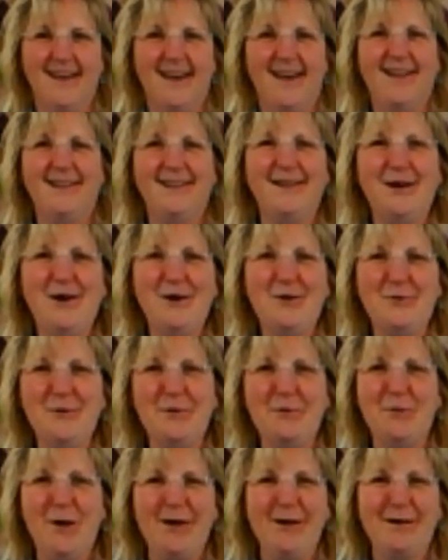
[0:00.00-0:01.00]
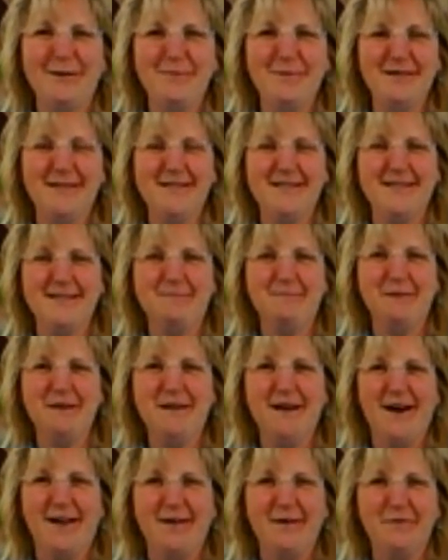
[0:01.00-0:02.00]
Hello and welcome to the Simply
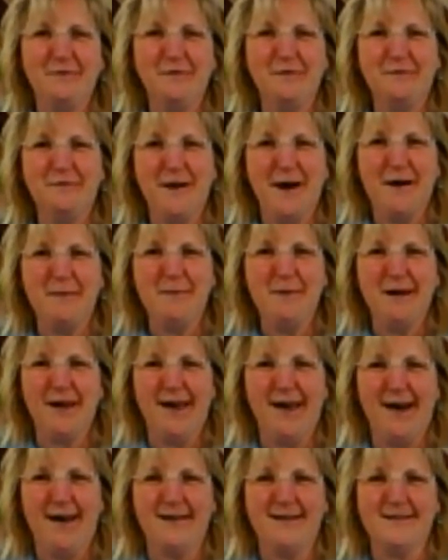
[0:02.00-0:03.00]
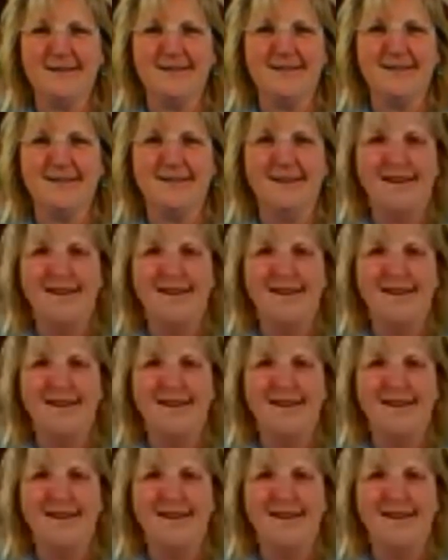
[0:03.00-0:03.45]
Colorful FiberCast.